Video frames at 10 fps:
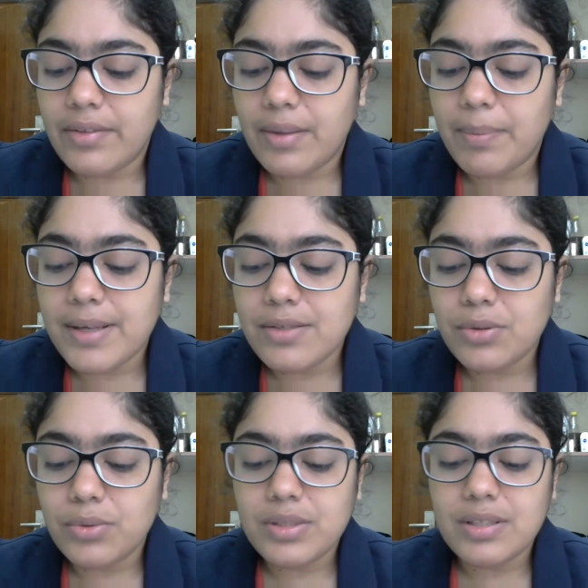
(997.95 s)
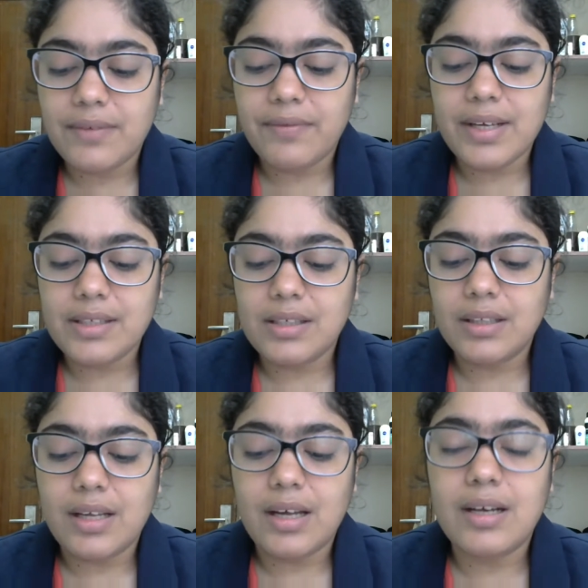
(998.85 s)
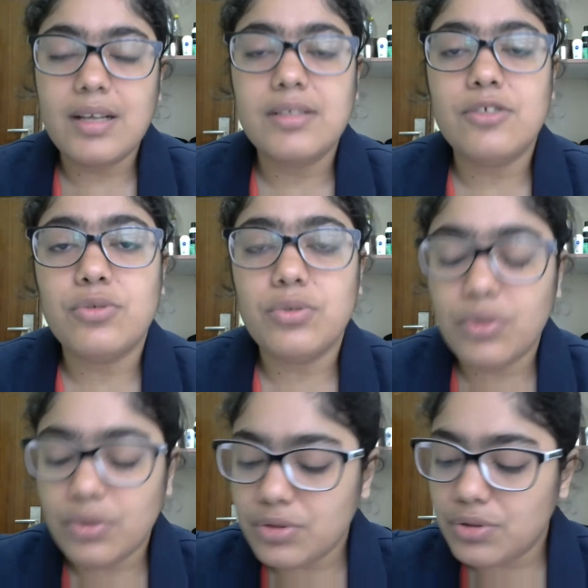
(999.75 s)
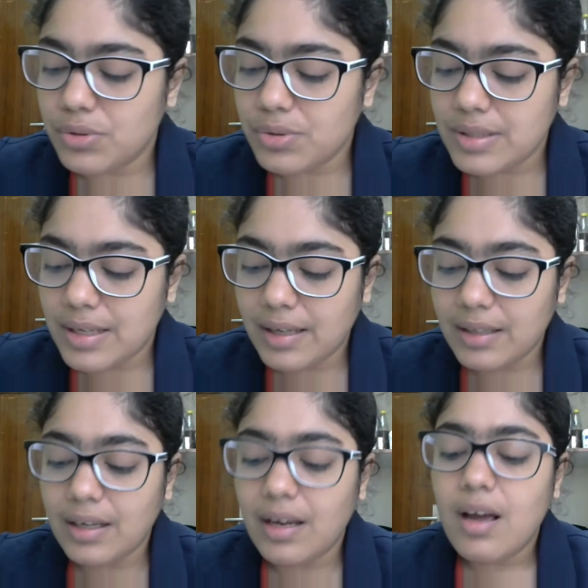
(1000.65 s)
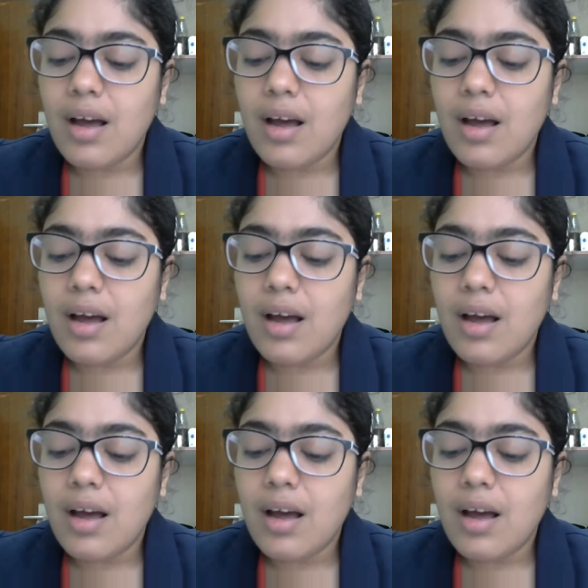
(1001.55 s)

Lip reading: the person who is effecting the arrest should not use any